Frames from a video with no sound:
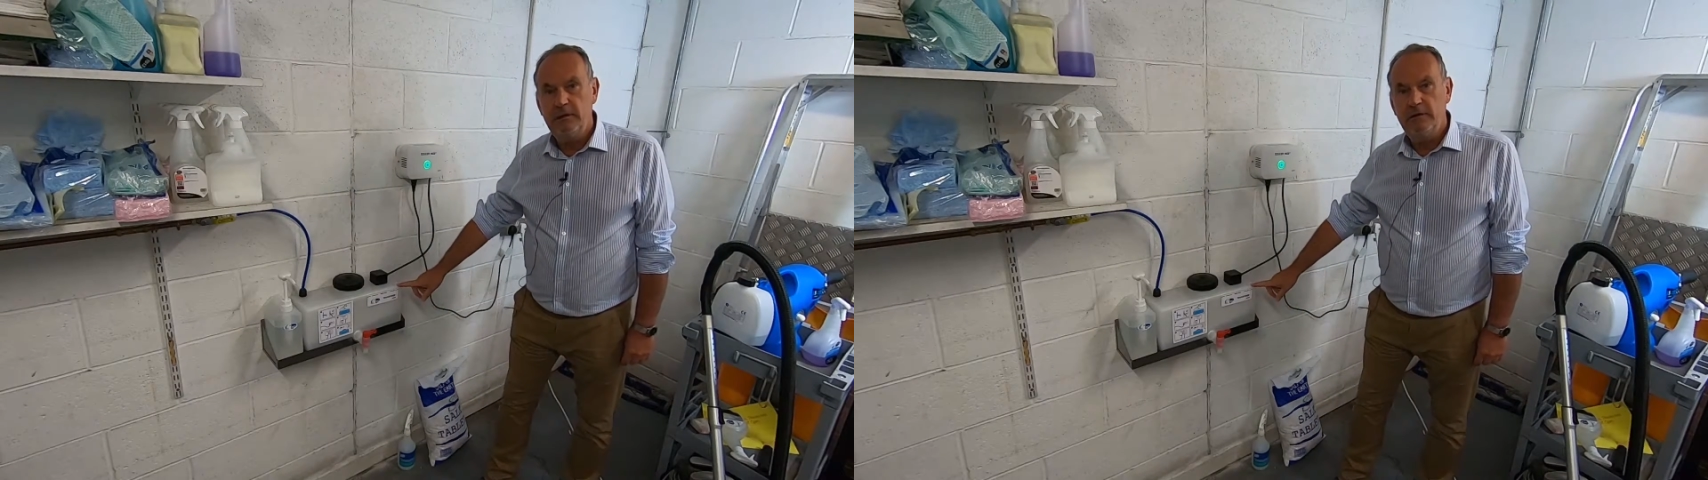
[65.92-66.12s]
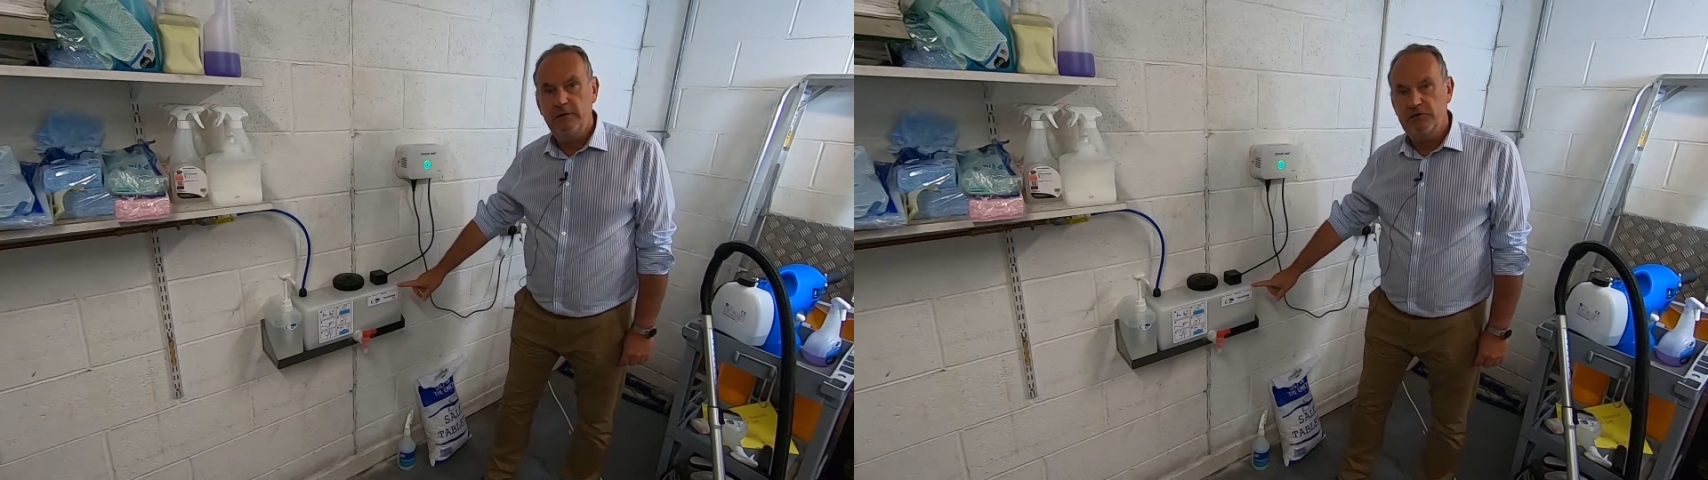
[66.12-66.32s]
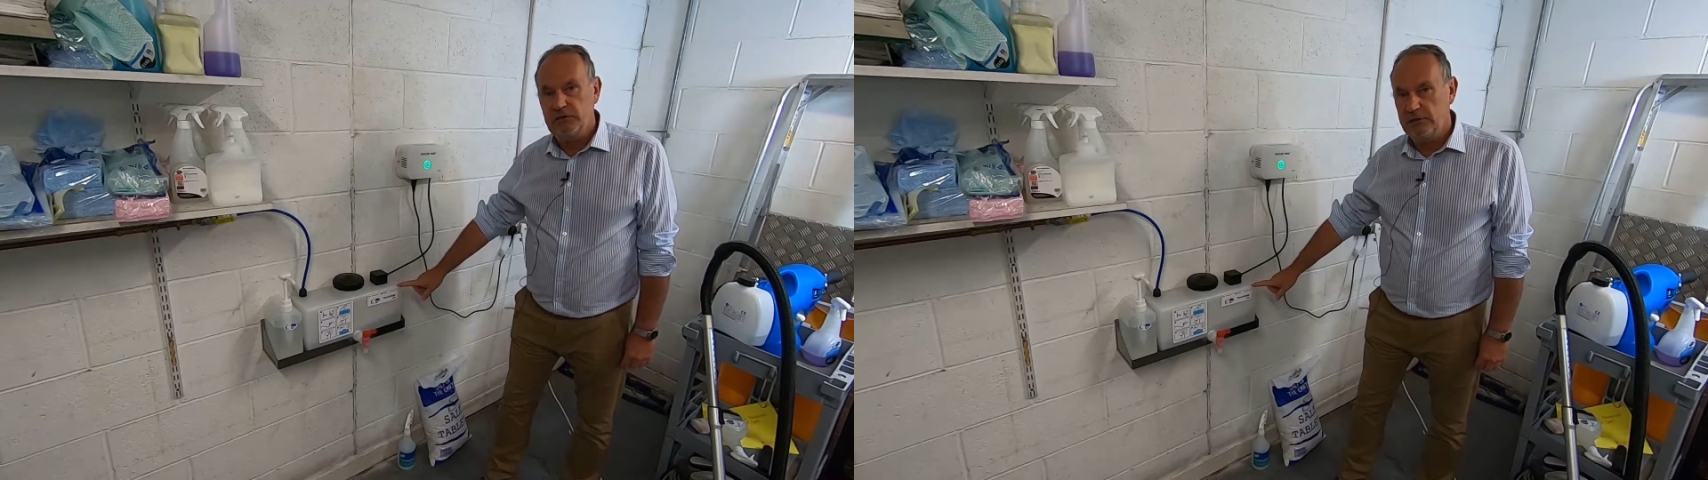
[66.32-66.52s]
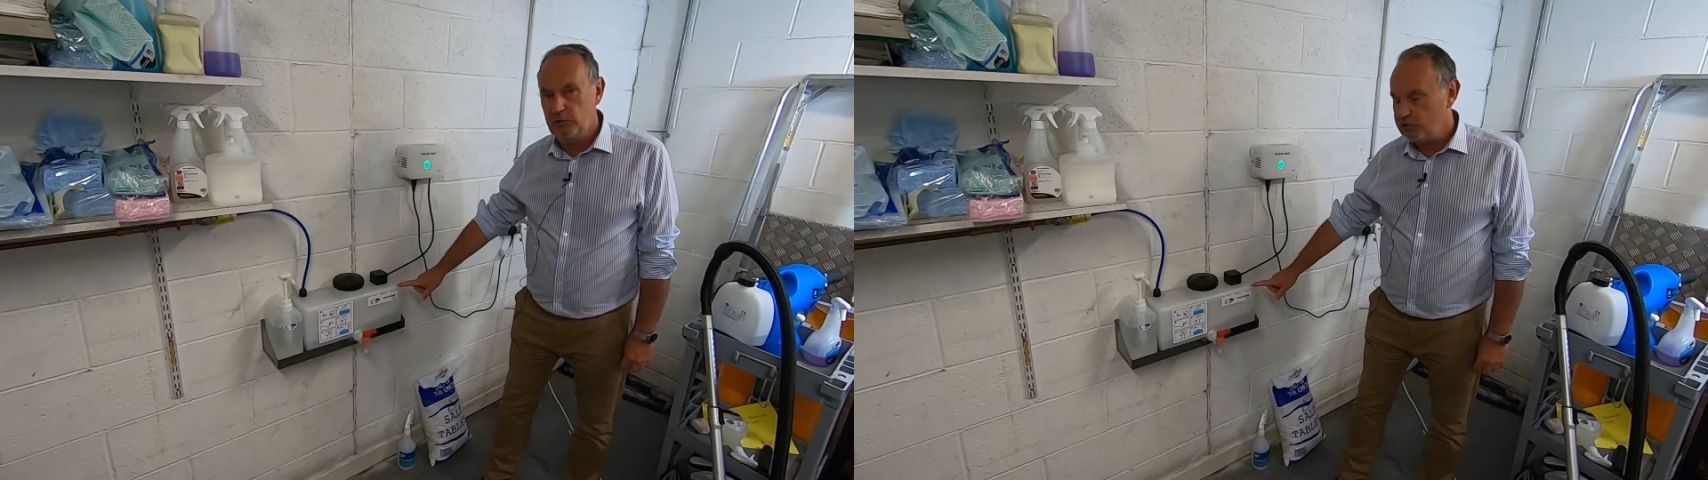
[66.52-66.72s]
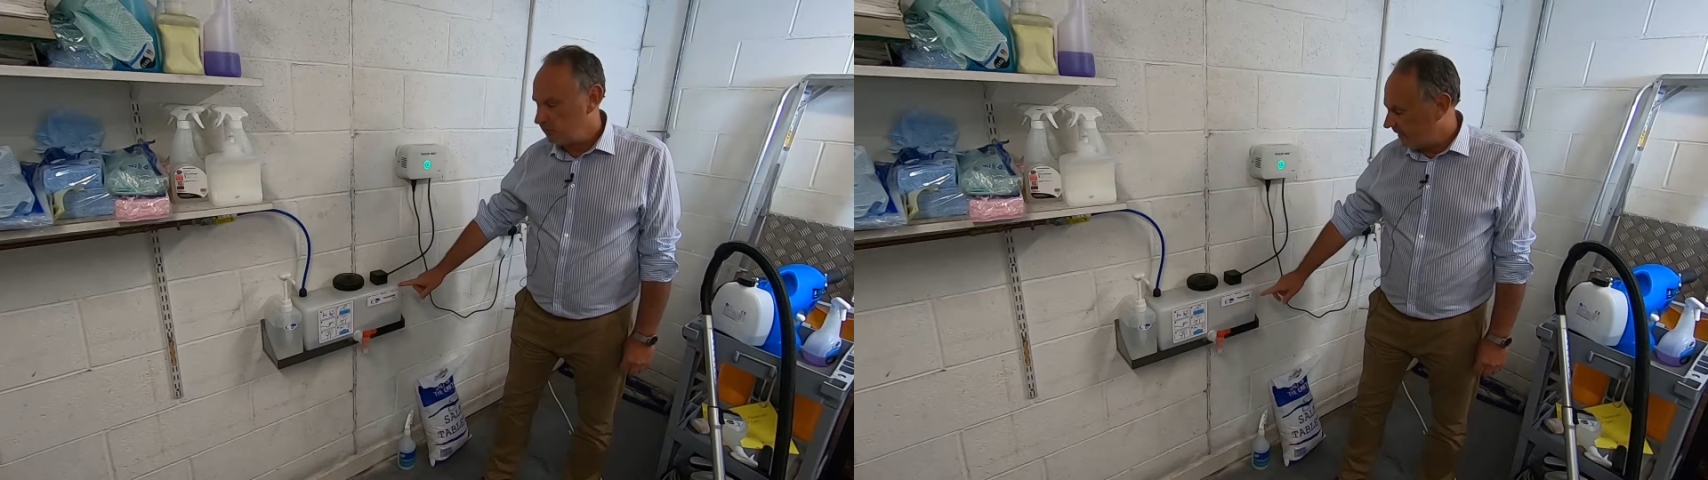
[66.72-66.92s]
the
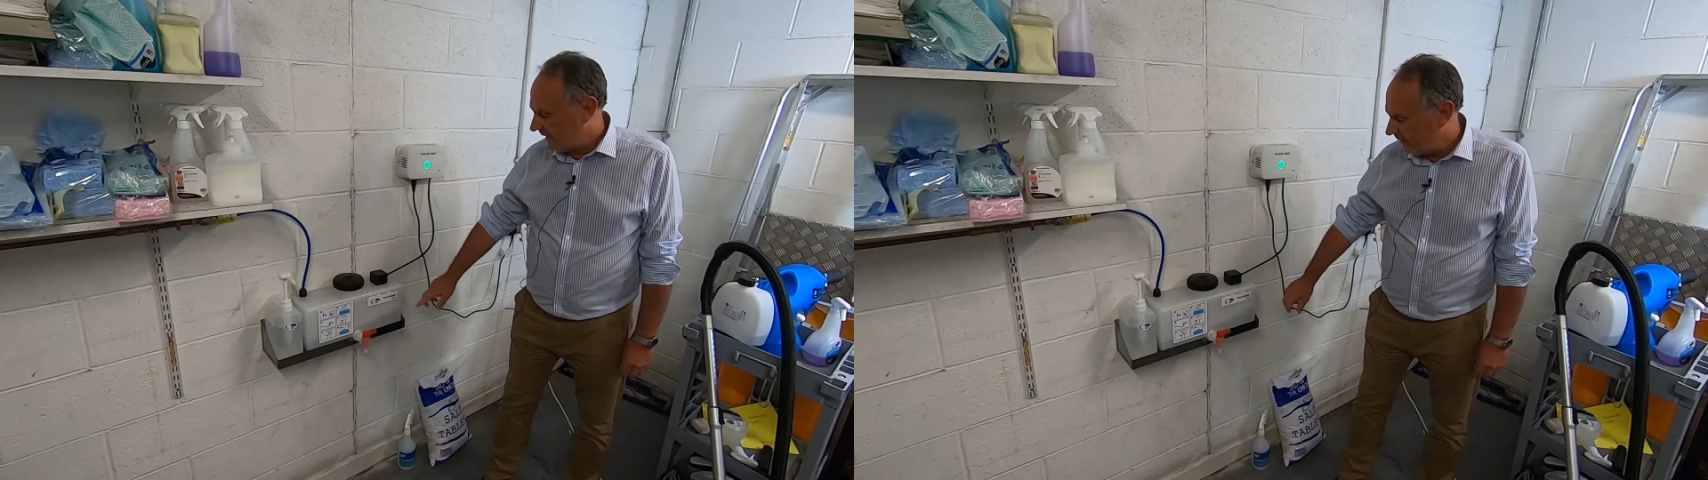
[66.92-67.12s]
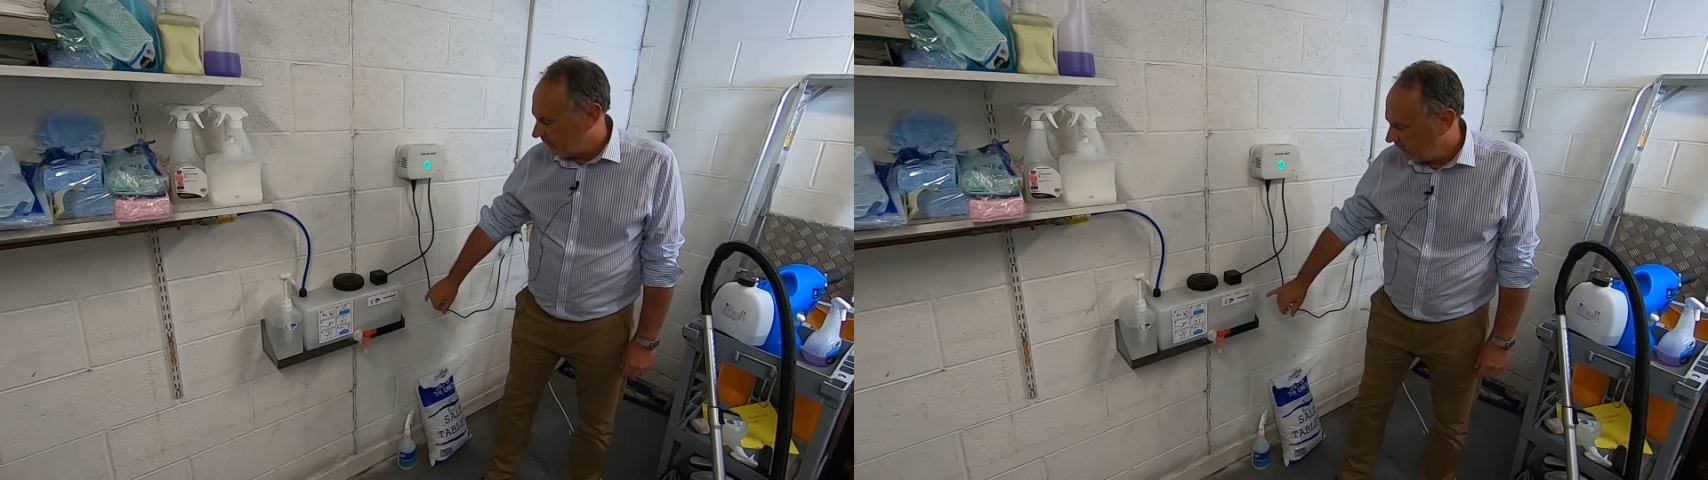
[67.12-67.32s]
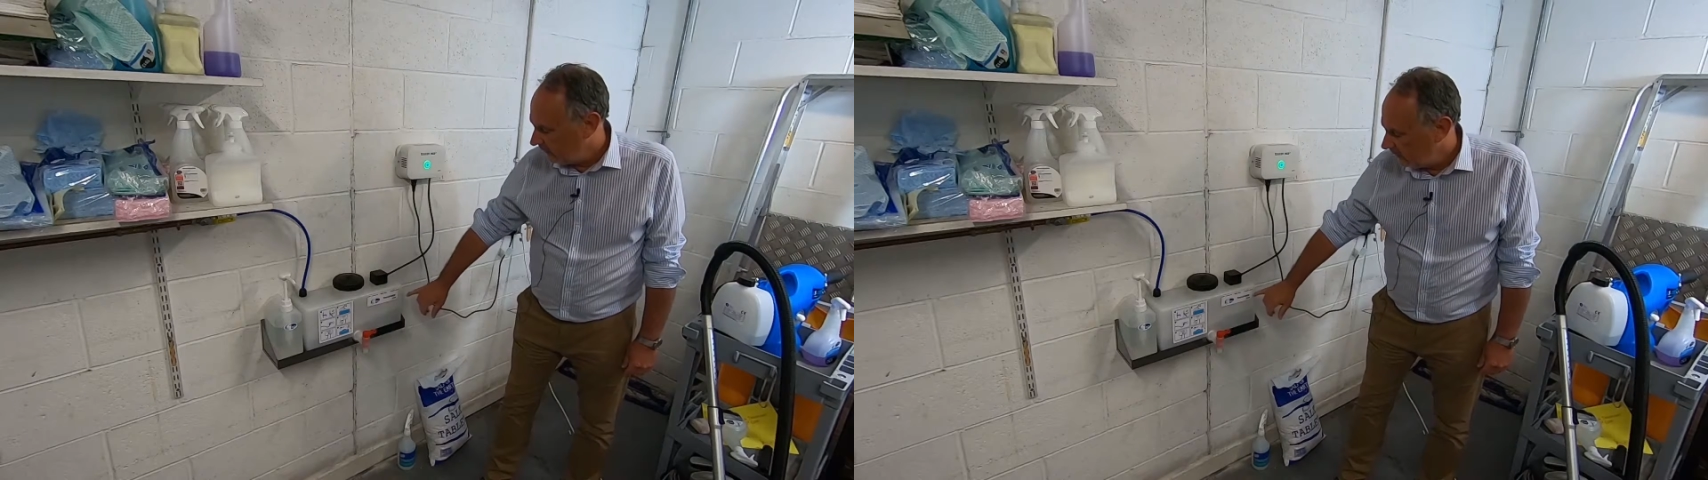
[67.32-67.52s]
solution tank